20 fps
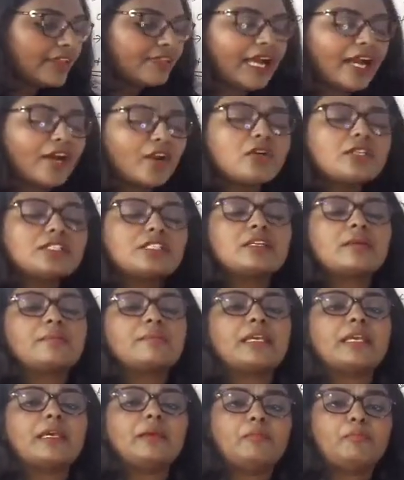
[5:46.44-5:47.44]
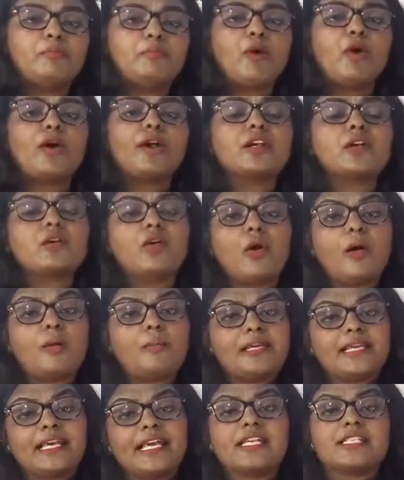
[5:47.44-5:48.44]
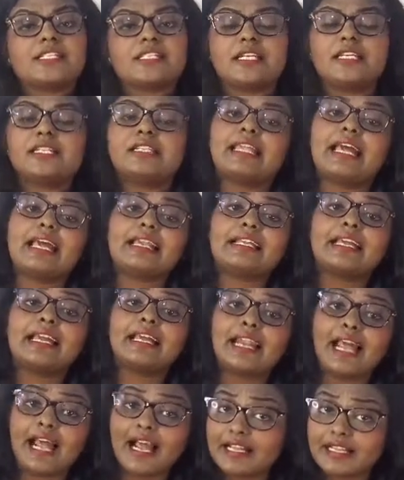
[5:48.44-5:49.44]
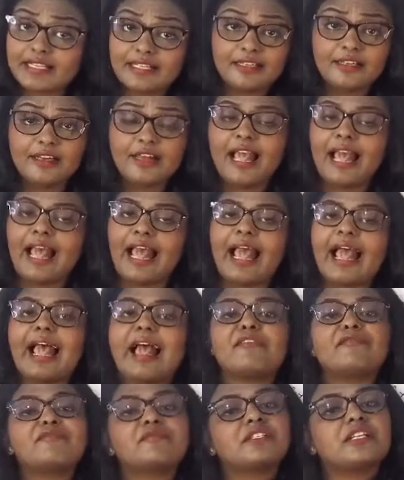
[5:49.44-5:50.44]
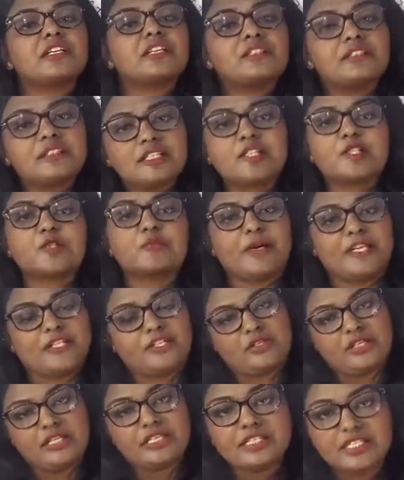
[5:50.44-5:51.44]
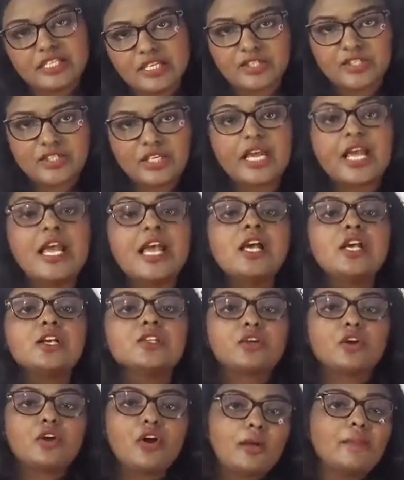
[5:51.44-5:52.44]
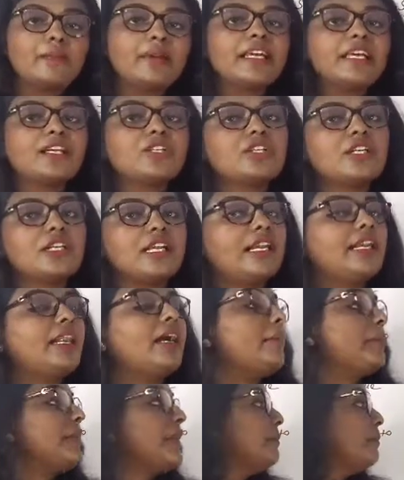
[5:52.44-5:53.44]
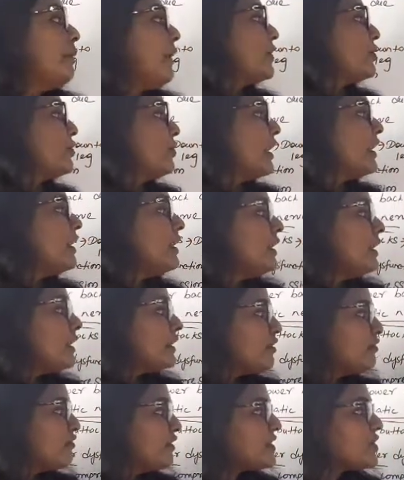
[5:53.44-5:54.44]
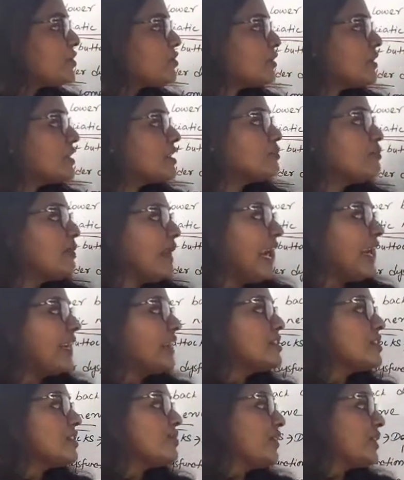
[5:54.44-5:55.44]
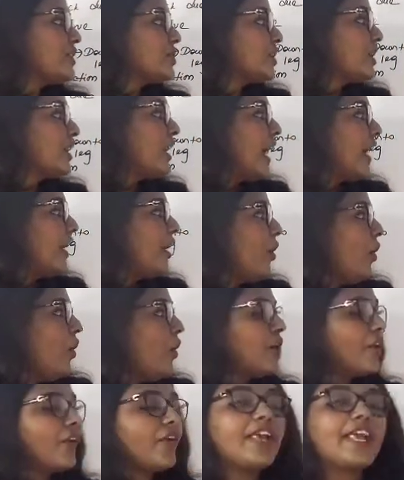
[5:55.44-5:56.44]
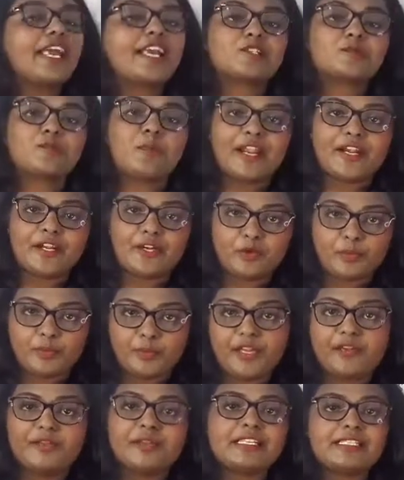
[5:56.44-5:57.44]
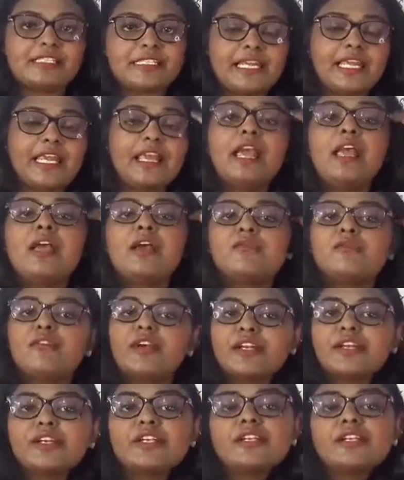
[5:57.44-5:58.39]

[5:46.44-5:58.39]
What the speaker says: there are some important complications that can occur after this particular surgery. So complication enna appdin paathona, the first one is bladder dysfunction. I already explained you previously. When